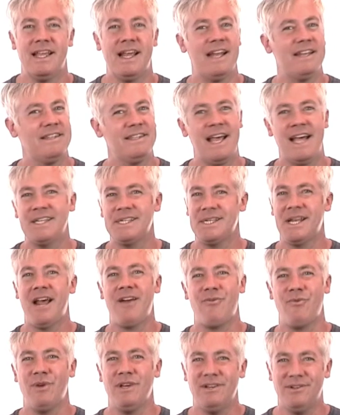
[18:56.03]
And that's
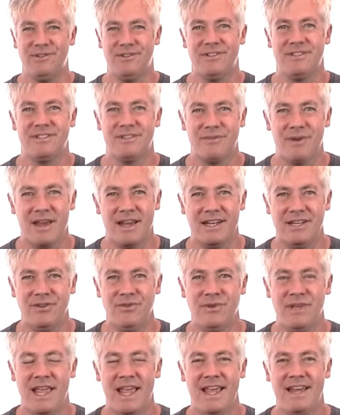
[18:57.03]
not real, right?
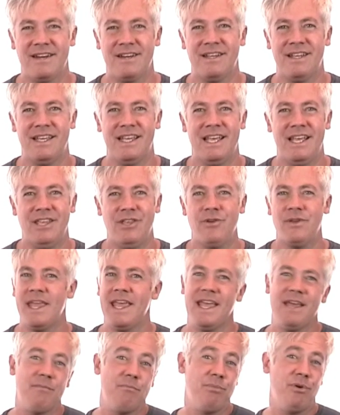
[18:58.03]
You
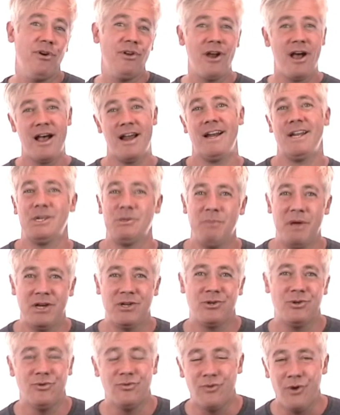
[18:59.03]
can't put on a
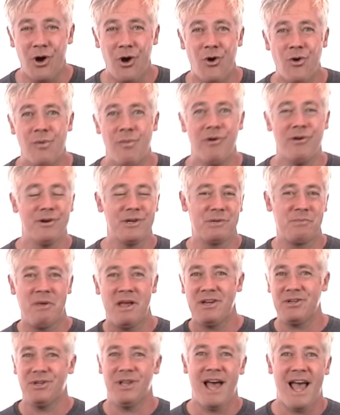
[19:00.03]
special robe or a
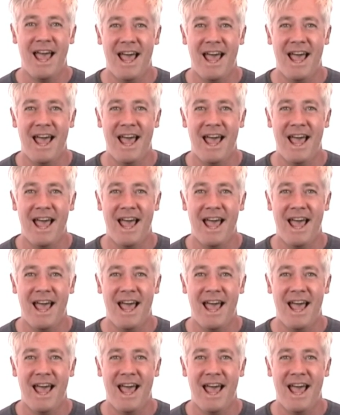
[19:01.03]
special